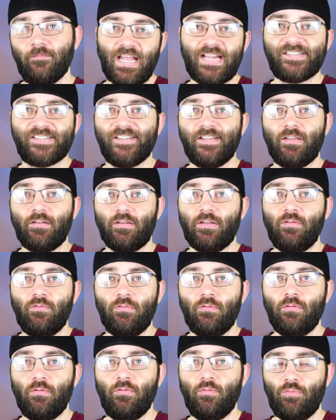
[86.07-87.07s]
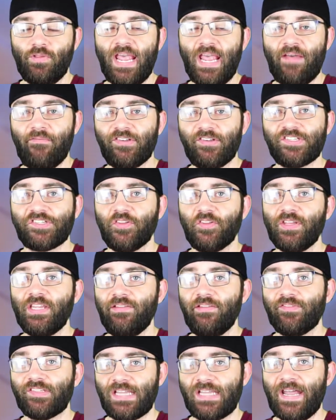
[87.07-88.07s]
That's it. They have a
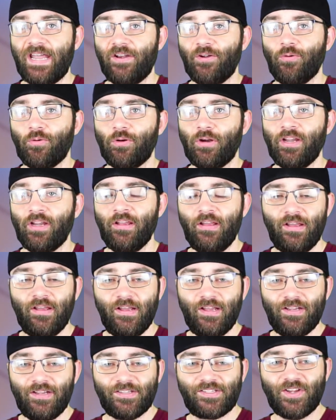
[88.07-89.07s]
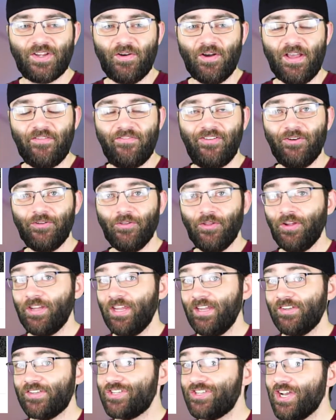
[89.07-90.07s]
sleeves category. So if you're
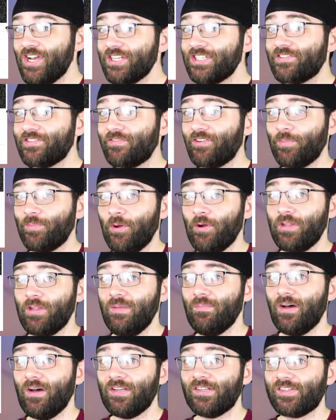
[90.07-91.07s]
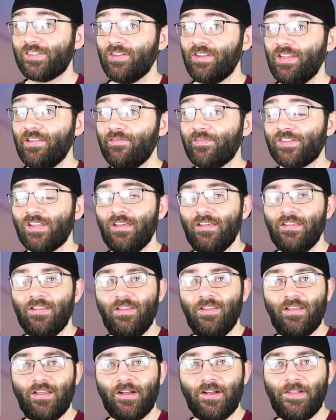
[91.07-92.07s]
looking just for Pokemon sleeves,
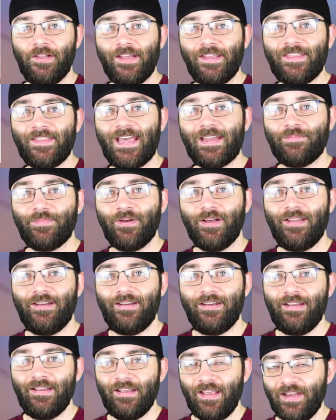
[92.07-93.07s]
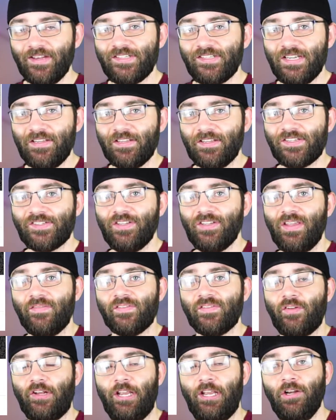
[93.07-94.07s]
you can click that button and see the
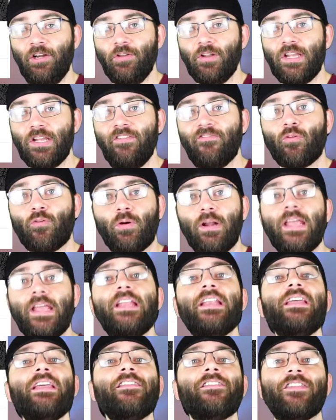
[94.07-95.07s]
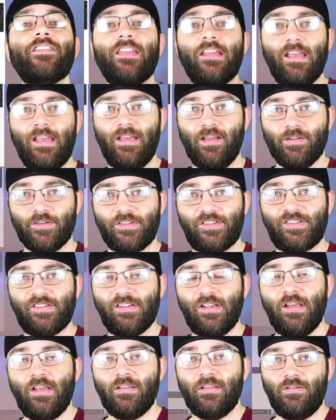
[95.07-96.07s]
sleeves. If you're here looking for anything else,
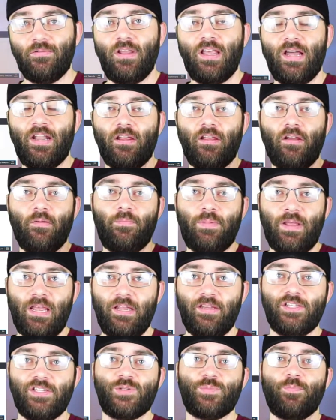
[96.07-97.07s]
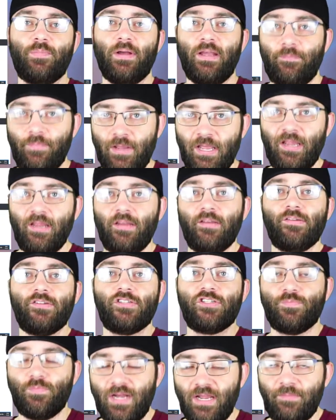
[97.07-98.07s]
you got to go page by
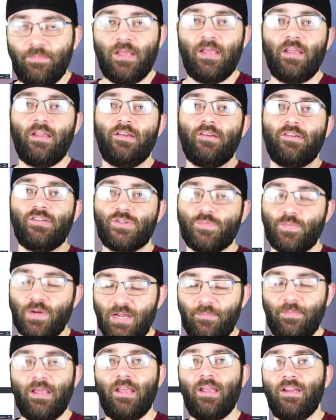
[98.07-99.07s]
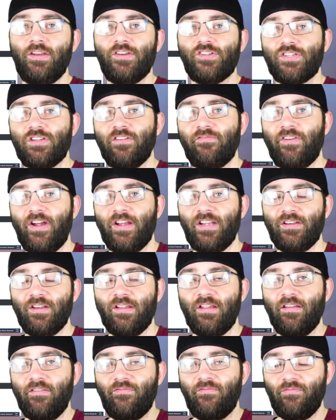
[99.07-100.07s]
page by page by page to find
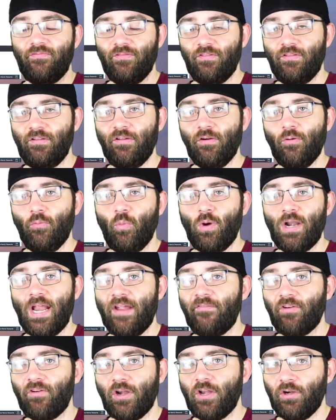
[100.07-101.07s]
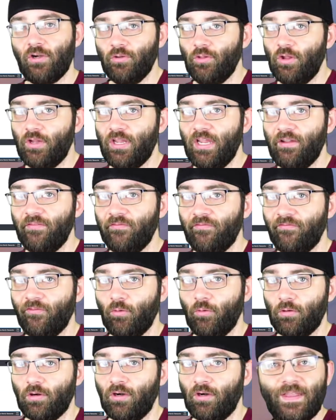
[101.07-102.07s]
whatever you're looking
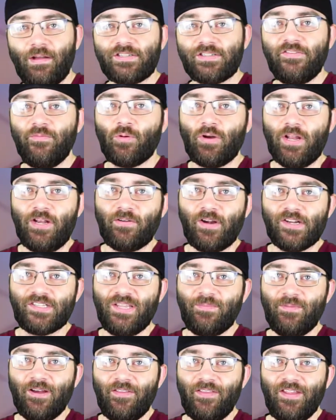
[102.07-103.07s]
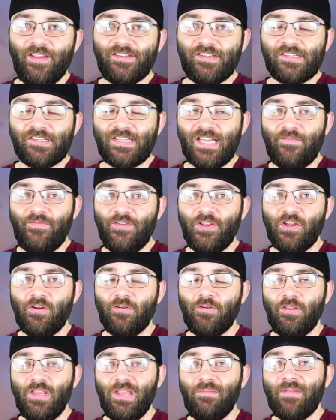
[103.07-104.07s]
for. what's even more interesting about this is that if you go
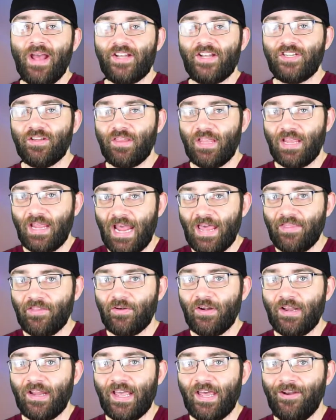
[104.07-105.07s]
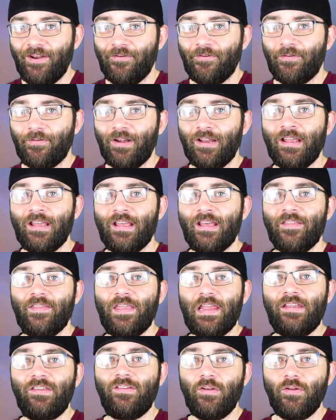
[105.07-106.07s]
to the Magic the Gathering category,
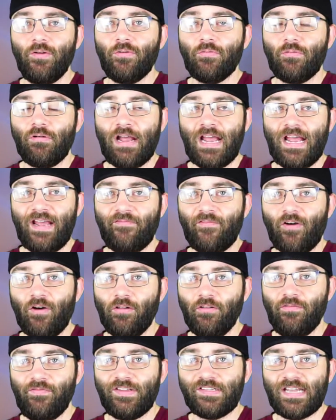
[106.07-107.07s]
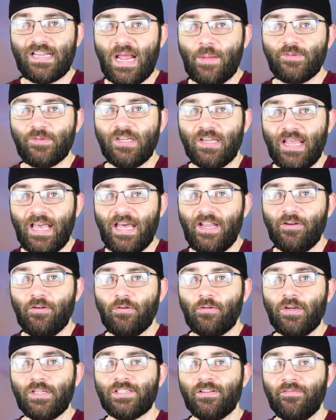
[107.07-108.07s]
they do have all of these tabs and
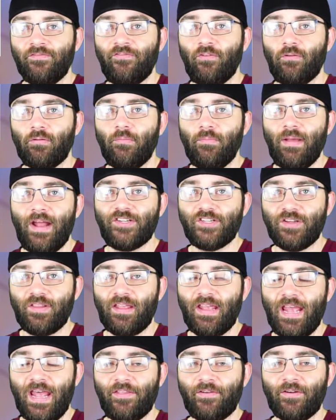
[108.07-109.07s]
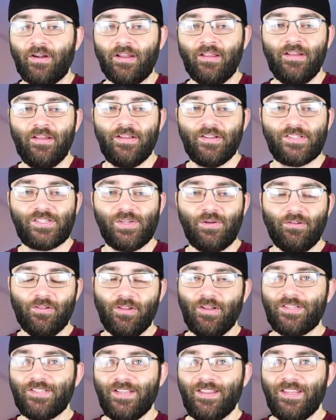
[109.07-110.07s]
categories for Magic the Gathering. So it
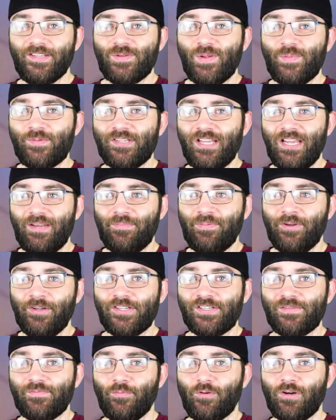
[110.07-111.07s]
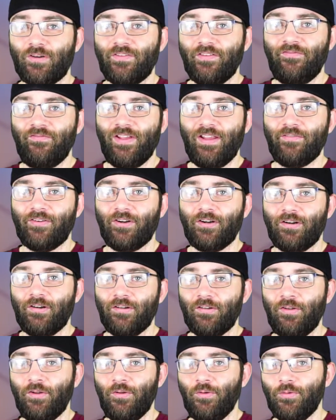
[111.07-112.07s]
looks like this website puts more of a favor
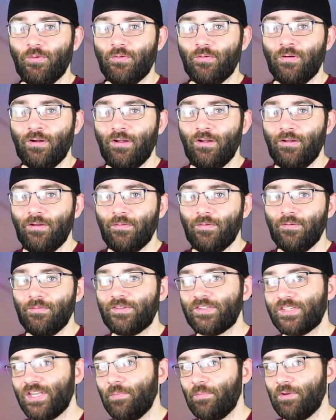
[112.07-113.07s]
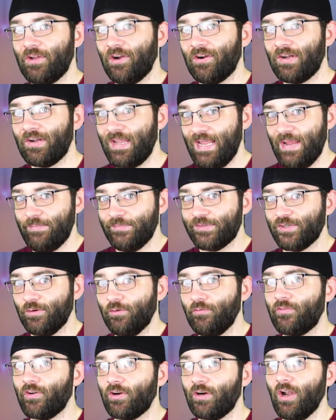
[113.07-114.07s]
to some card games
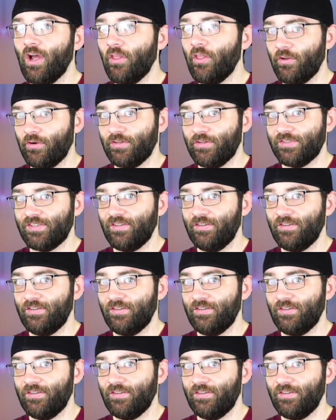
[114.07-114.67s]
over others.